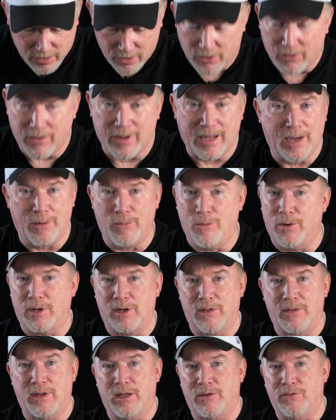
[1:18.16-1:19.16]
you can get one
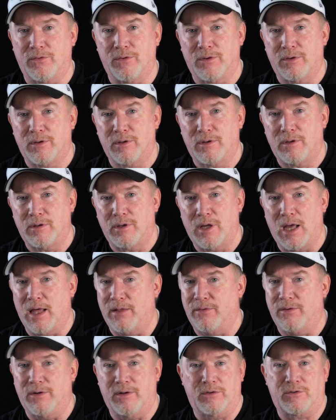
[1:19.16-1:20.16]
of these
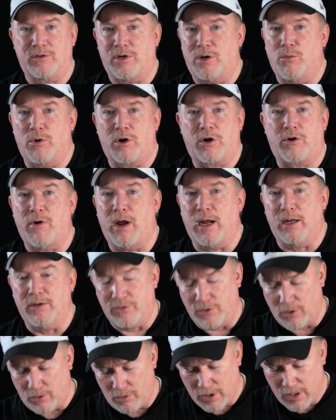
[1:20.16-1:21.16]
and it's going to work great.
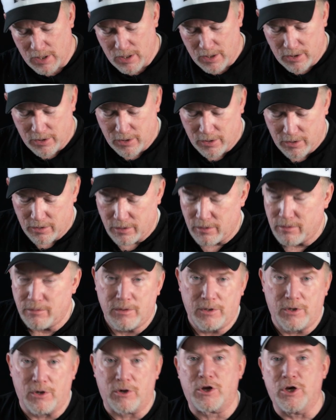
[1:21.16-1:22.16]
So
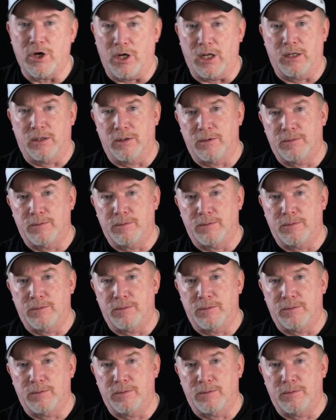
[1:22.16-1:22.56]
you're good.